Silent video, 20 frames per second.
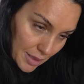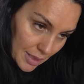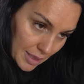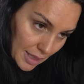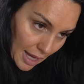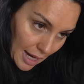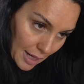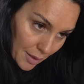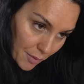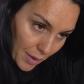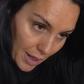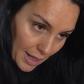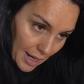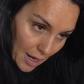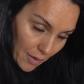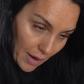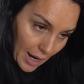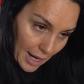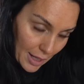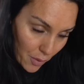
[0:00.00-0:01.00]
slide right
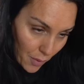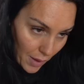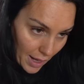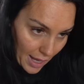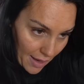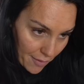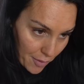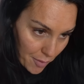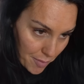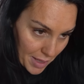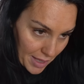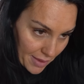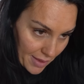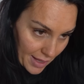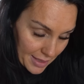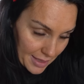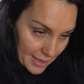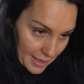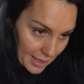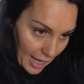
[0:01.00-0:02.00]
out. I know I have a bee
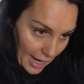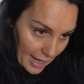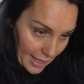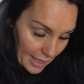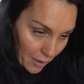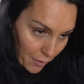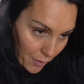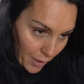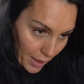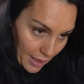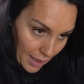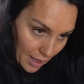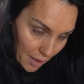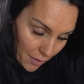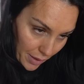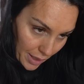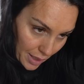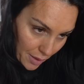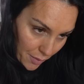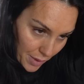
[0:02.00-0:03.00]
that's sliding right
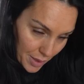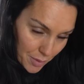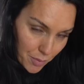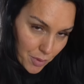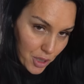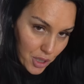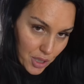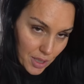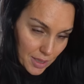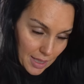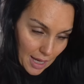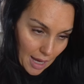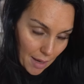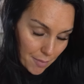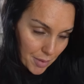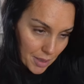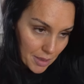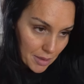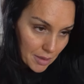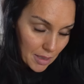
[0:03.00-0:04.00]
now anyways, which just
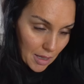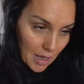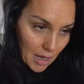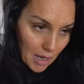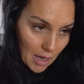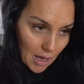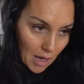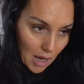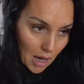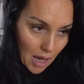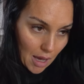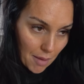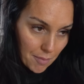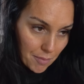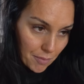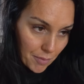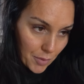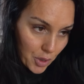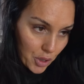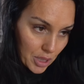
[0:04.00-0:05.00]
happens.
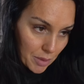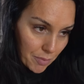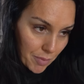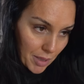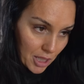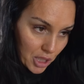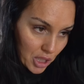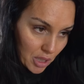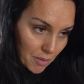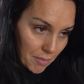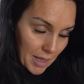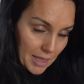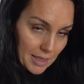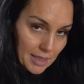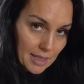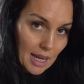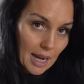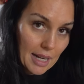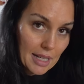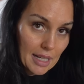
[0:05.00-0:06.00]
Um, you just pinch them and
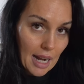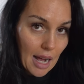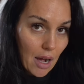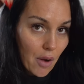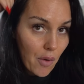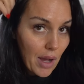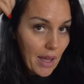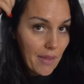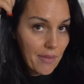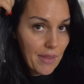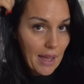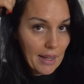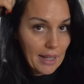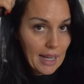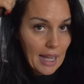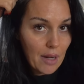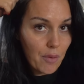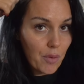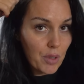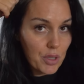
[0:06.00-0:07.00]
slide it out and that
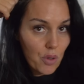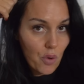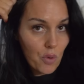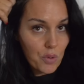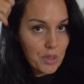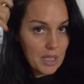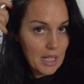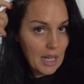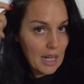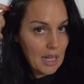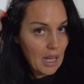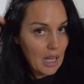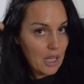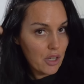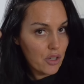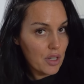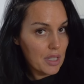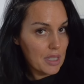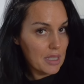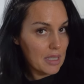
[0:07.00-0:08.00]
kind of was it in and
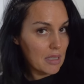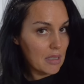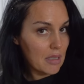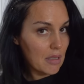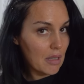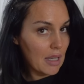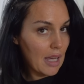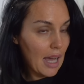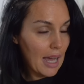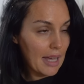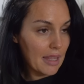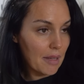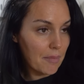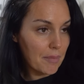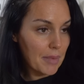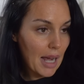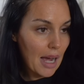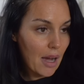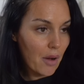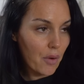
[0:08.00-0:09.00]
you just guide them
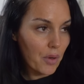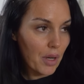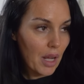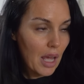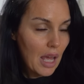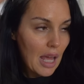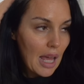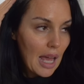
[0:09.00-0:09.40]
down.